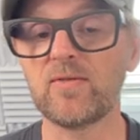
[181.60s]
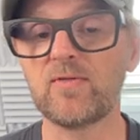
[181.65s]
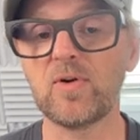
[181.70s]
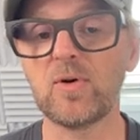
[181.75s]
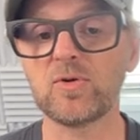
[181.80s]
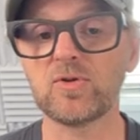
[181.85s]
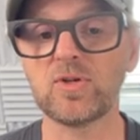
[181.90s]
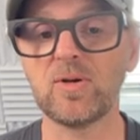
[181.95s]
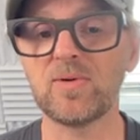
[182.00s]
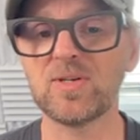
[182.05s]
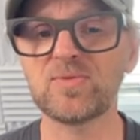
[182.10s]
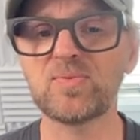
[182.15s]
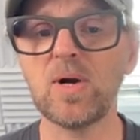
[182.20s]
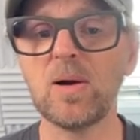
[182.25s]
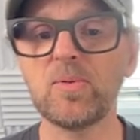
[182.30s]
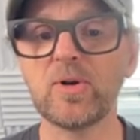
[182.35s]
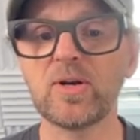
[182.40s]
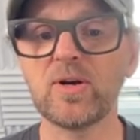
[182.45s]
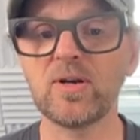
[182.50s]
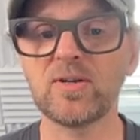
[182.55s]
in Photoshop. It's
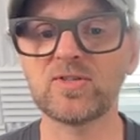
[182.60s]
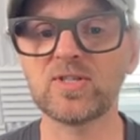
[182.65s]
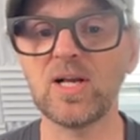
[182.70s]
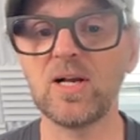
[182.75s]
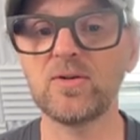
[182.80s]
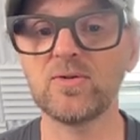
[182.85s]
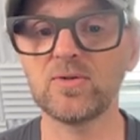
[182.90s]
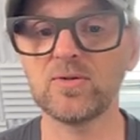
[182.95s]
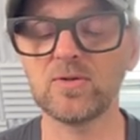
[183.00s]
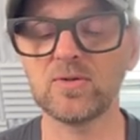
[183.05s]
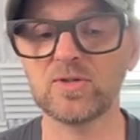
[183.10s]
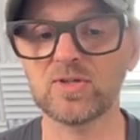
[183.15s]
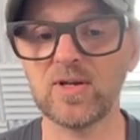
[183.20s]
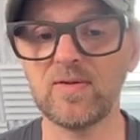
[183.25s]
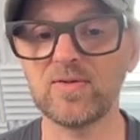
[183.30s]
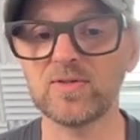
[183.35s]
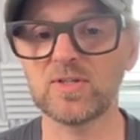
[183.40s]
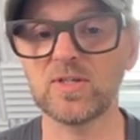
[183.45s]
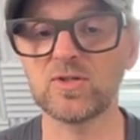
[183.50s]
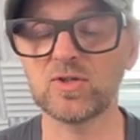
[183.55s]
probably going to tell you
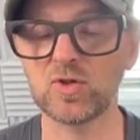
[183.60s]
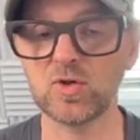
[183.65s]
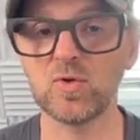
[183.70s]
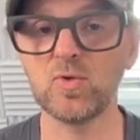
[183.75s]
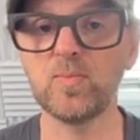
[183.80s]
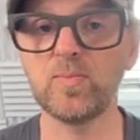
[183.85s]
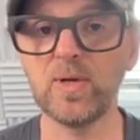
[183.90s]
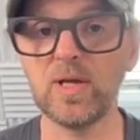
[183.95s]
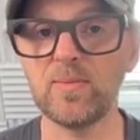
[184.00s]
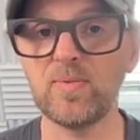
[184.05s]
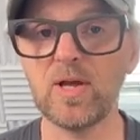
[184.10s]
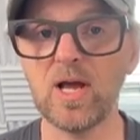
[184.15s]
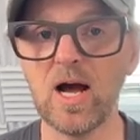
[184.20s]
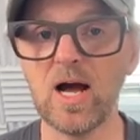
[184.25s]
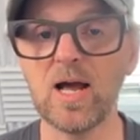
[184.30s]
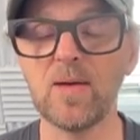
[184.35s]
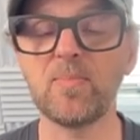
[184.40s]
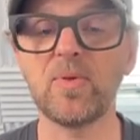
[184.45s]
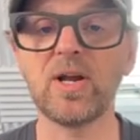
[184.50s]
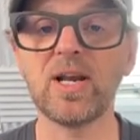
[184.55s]
72
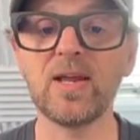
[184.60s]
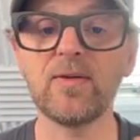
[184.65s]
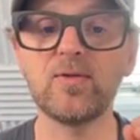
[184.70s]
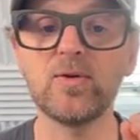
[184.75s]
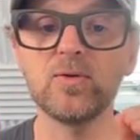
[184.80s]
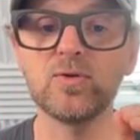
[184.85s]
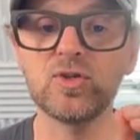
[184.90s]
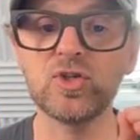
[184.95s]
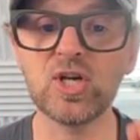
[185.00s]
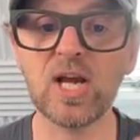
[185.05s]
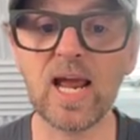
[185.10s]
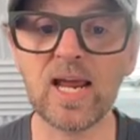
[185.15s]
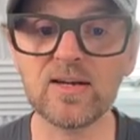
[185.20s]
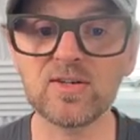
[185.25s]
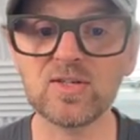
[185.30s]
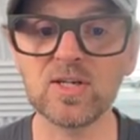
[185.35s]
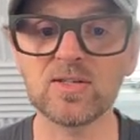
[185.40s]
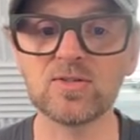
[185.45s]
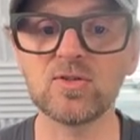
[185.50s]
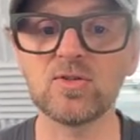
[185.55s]
PPI, but if you
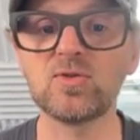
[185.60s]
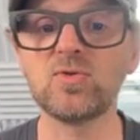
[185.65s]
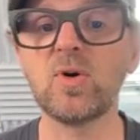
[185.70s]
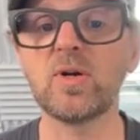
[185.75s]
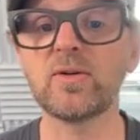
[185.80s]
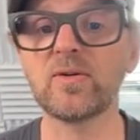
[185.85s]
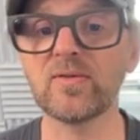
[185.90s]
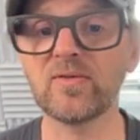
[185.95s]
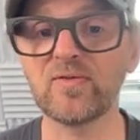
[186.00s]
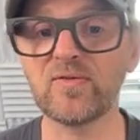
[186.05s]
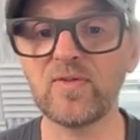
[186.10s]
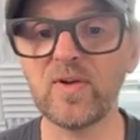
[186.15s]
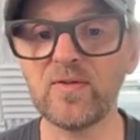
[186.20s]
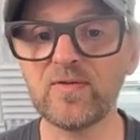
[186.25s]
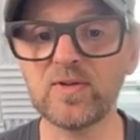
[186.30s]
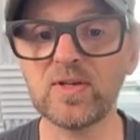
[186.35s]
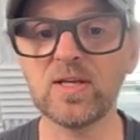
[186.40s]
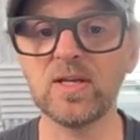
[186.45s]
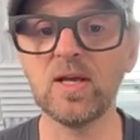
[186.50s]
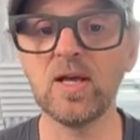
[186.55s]
change it to
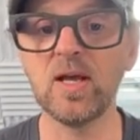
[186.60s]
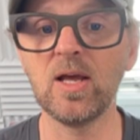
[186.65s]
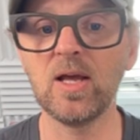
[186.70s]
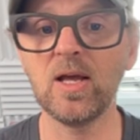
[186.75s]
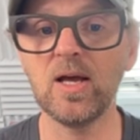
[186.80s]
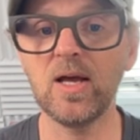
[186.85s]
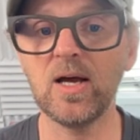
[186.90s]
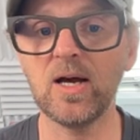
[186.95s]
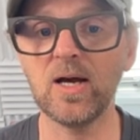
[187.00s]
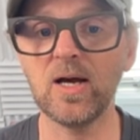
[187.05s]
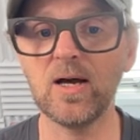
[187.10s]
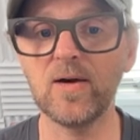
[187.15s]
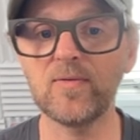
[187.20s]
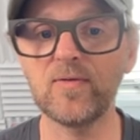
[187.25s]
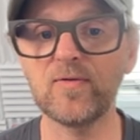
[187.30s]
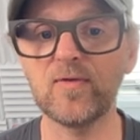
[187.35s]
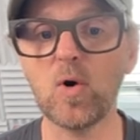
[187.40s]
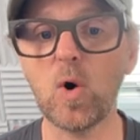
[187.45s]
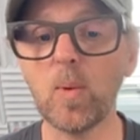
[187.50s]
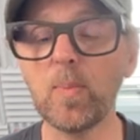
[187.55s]

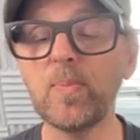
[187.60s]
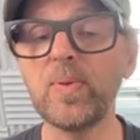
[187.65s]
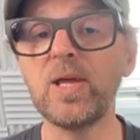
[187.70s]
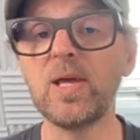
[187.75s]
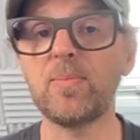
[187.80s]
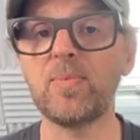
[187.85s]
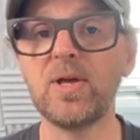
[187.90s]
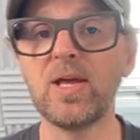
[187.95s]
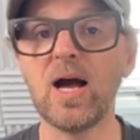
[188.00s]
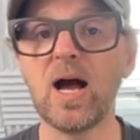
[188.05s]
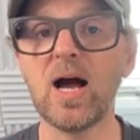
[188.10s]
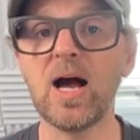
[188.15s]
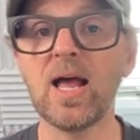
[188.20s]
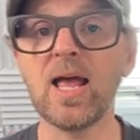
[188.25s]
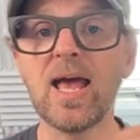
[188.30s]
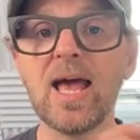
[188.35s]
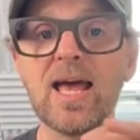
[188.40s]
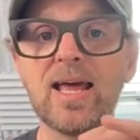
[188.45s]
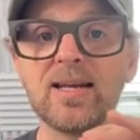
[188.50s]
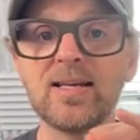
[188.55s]
254
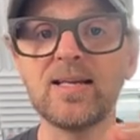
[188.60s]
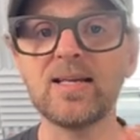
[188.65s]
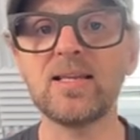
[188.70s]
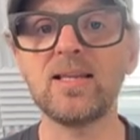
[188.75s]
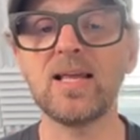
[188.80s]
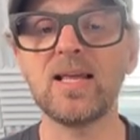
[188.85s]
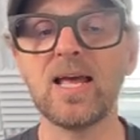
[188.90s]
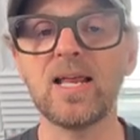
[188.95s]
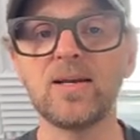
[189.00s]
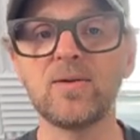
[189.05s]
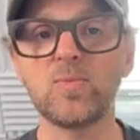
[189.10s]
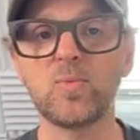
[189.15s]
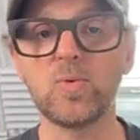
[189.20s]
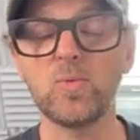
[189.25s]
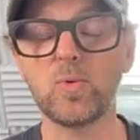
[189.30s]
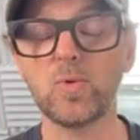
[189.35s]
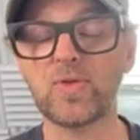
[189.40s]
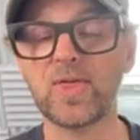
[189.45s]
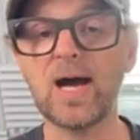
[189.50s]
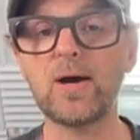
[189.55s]
PPI and
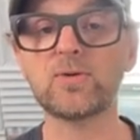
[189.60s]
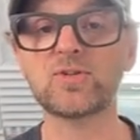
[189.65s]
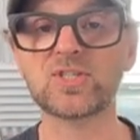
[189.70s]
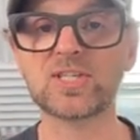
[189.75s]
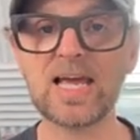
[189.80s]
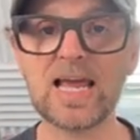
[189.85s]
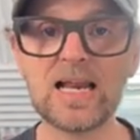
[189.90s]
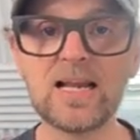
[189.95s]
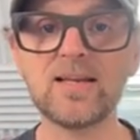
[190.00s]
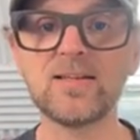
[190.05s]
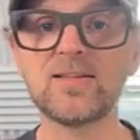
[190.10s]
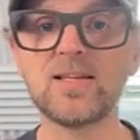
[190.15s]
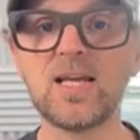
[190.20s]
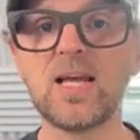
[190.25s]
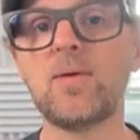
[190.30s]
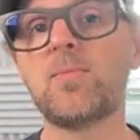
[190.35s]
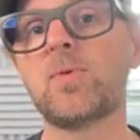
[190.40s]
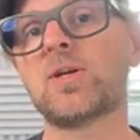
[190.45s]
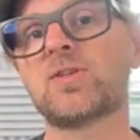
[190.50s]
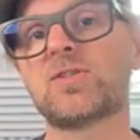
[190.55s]
without scaling
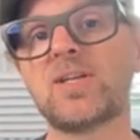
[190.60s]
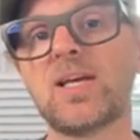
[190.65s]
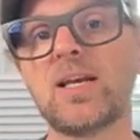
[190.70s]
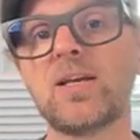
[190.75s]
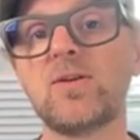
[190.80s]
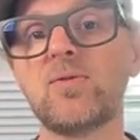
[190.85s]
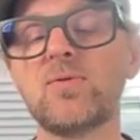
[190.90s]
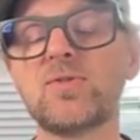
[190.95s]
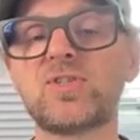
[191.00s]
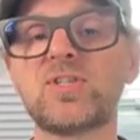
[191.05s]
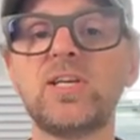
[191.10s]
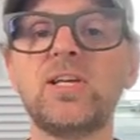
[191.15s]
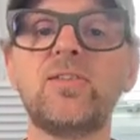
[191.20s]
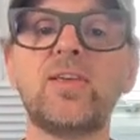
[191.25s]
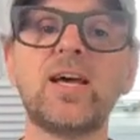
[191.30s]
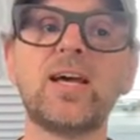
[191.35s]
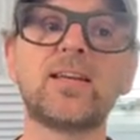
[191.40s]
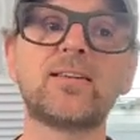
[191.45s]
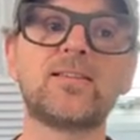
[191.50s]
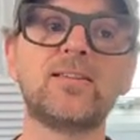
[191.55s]
the image, then you will see
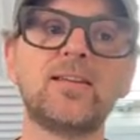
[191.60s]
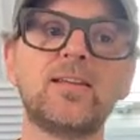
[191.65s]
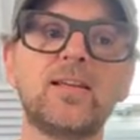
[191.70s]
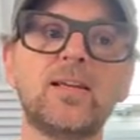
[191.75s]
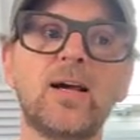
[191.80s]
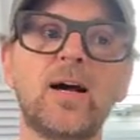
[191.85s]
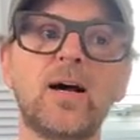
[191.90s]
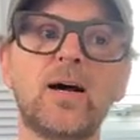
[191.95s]
that the